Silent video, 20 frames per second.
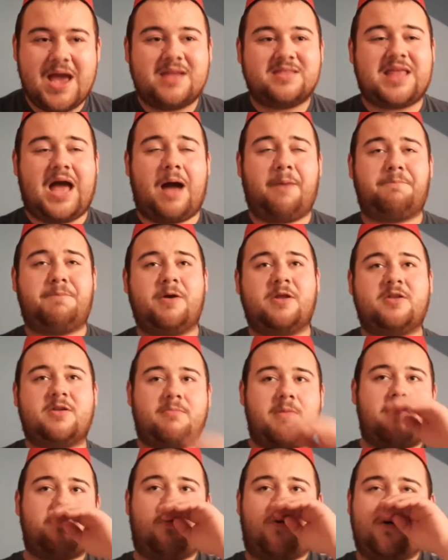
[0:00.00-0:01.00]
That happened. I
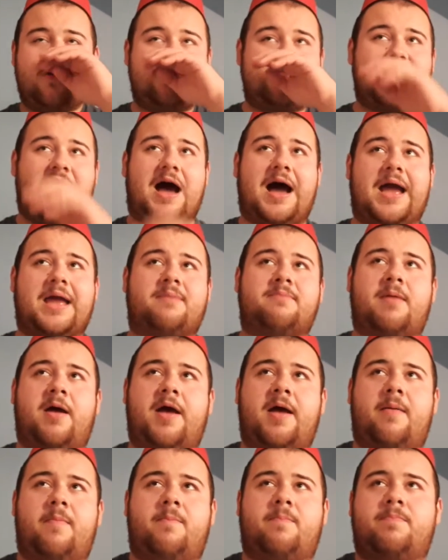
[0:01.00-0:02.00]
remember one time
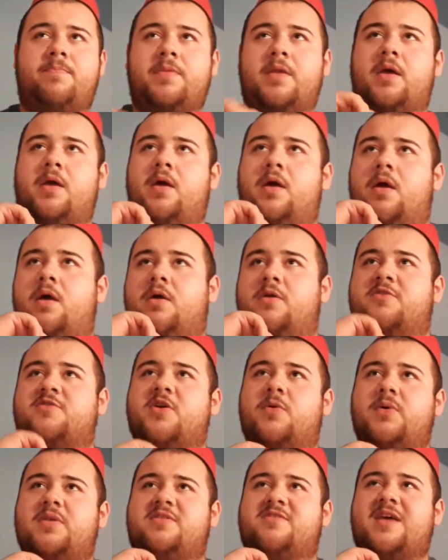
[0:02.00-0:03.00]
um,
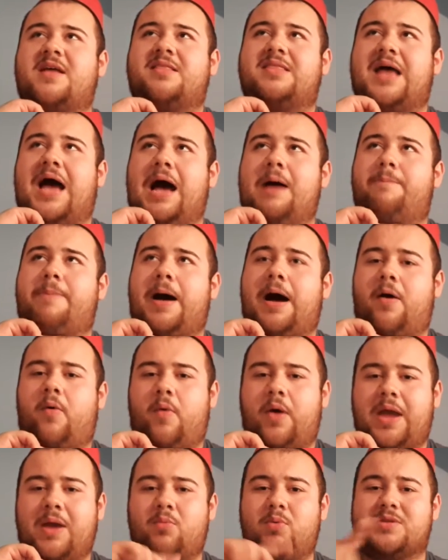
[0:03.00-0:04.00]
someone said that
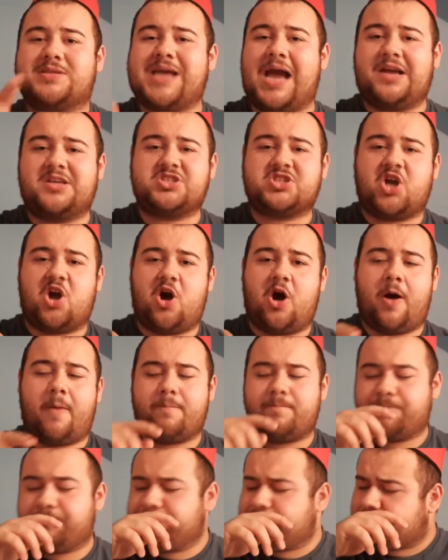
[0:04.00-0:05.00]
about it with
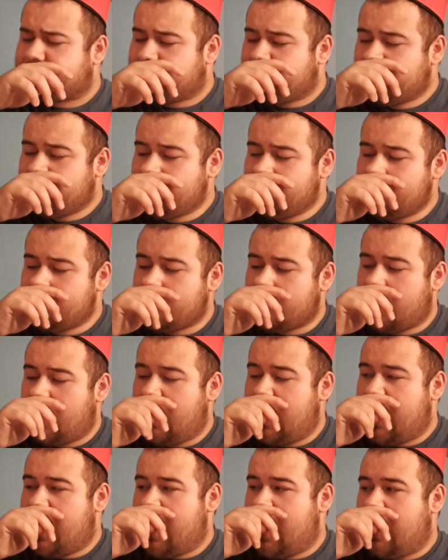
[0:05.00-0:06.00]
Tesco.
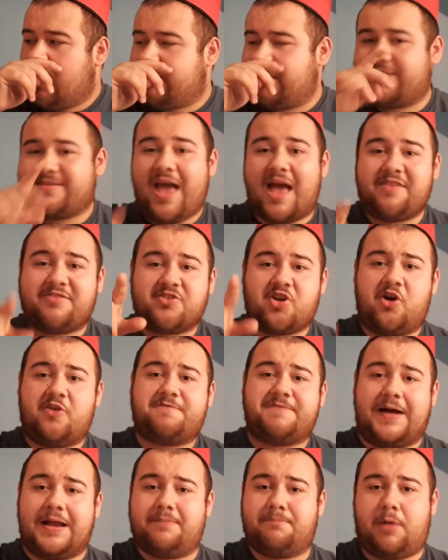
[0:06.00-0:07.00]
The Tesco
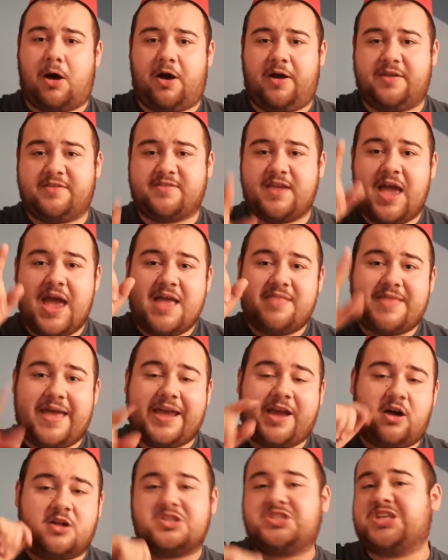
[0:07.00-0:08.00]
fanboys they
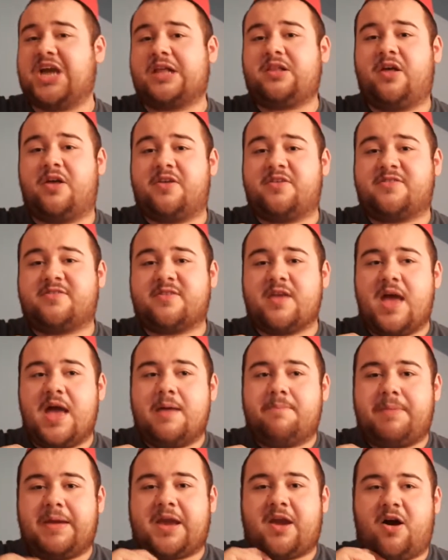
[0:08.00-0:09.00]
got jealous
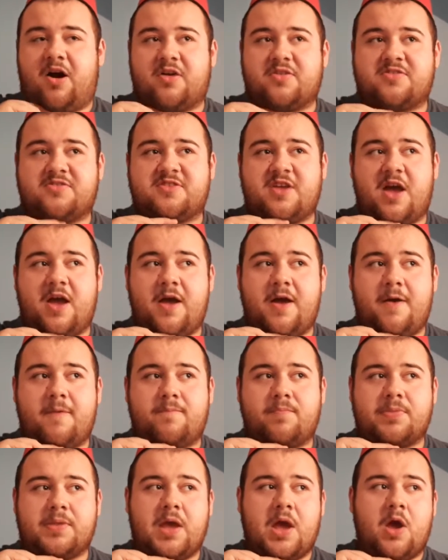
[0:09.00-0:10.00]
because
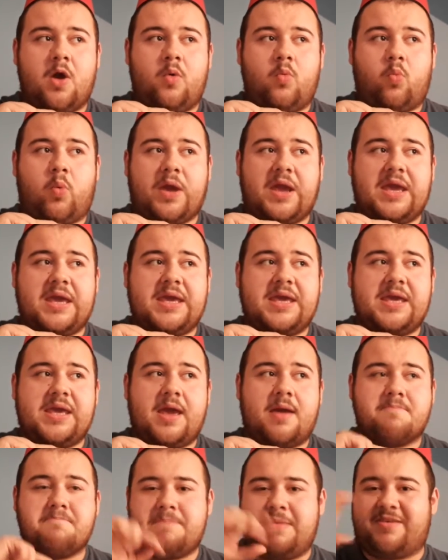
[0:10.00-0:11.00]
um,
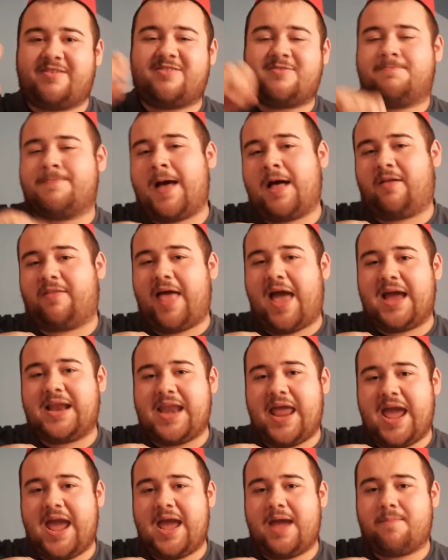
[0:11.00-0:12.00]
we misspelt their
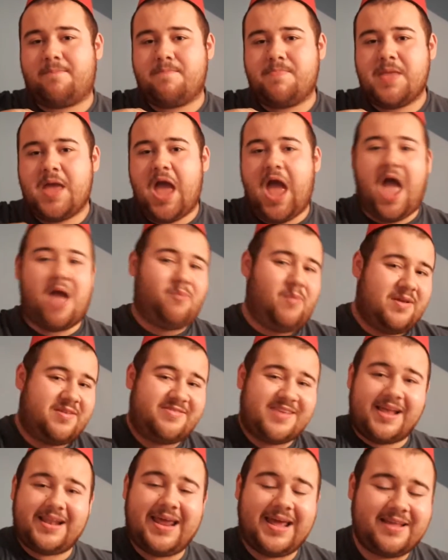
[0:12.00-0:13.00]
name and we
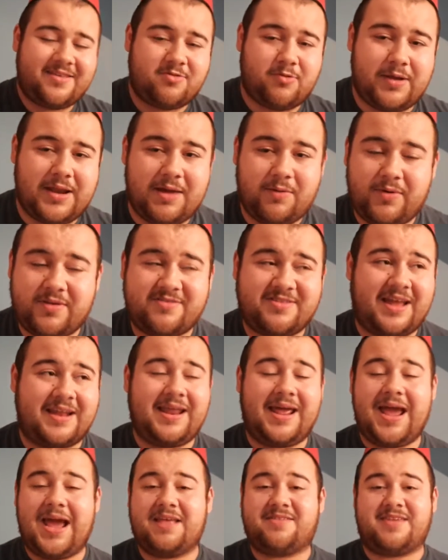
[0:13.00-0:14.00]
sent it to it. We sent
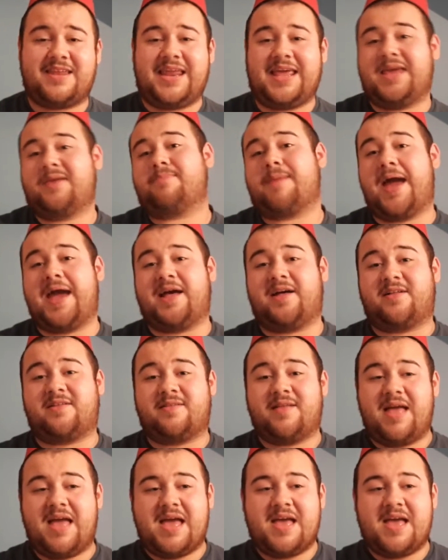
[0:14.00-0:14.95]
it as an email,